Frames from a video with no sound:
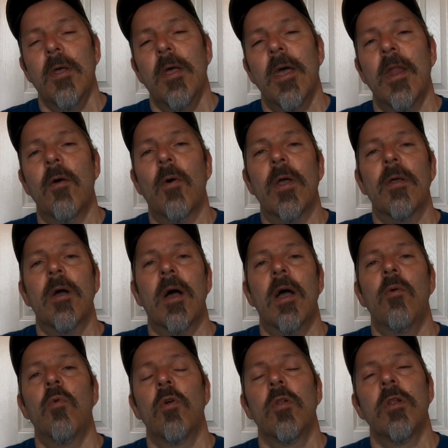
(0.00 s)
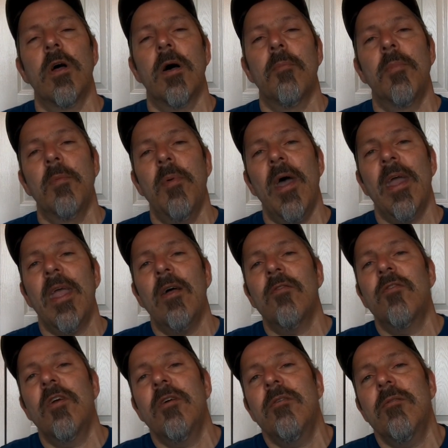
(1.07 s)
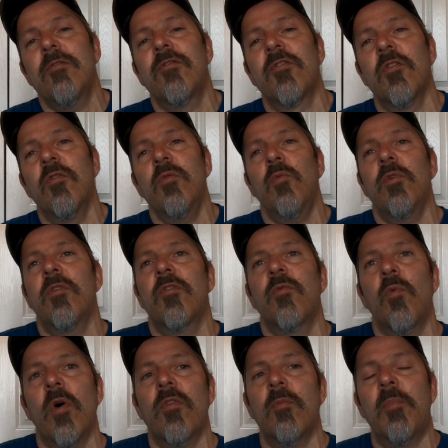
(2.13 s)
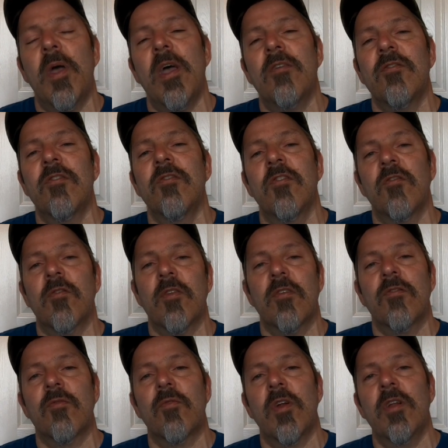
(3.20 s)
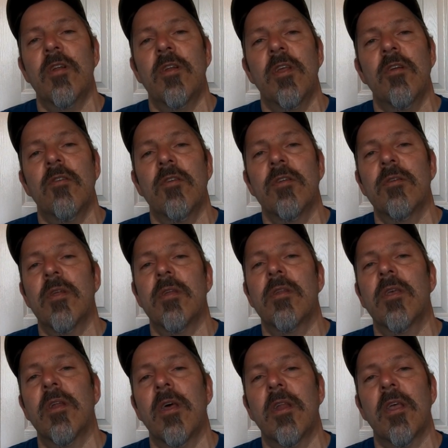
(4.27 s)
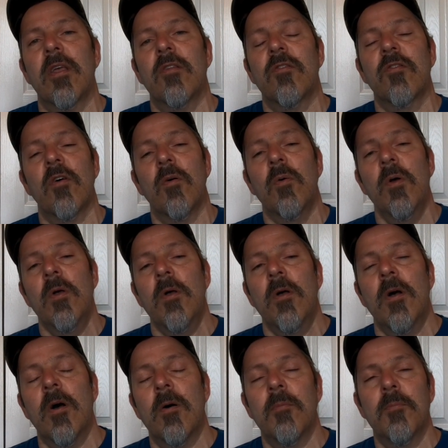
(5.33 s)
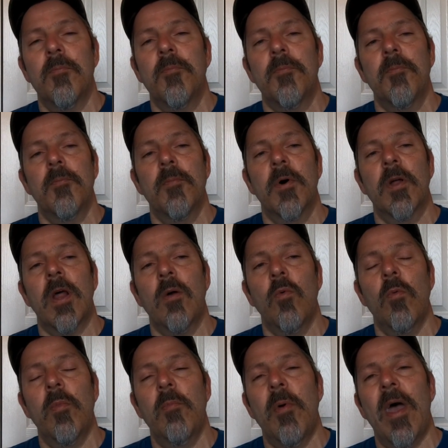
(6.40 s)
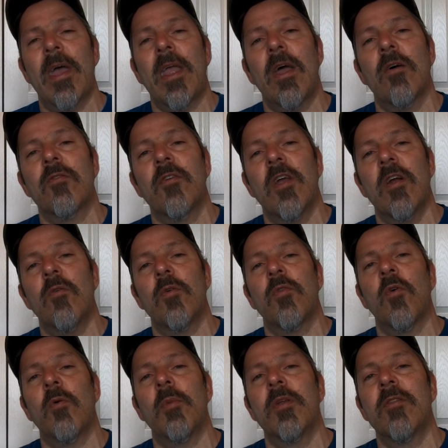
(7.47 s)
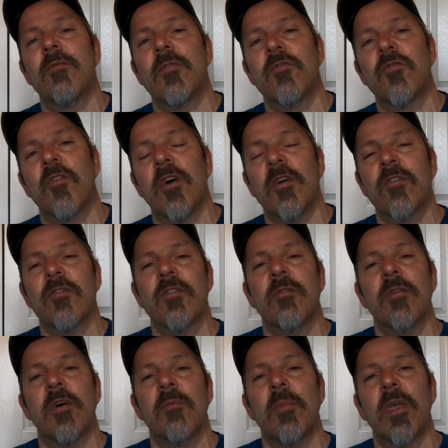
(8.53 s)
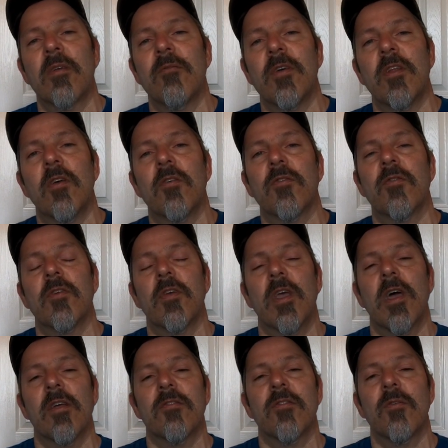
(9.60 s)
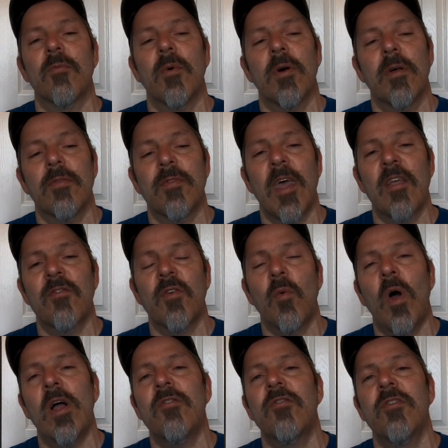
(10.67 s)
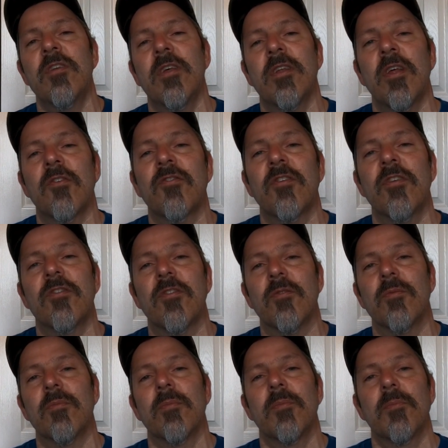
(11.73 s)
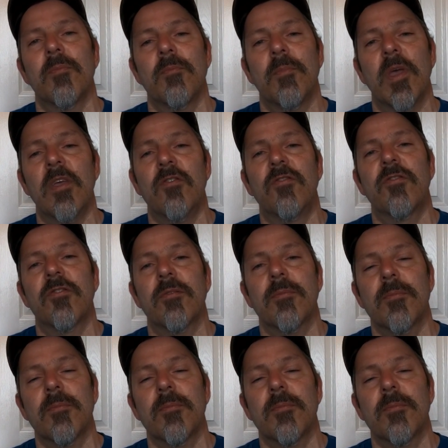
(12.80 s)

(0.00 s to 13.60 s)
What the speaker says: anyway, I will be back out there soon when this weather passes. It's raining here in Connecticut, so but I will be back out there with all my different trucks and making videos for you guys. So thanks for watching, and I'll see you soon. Peace.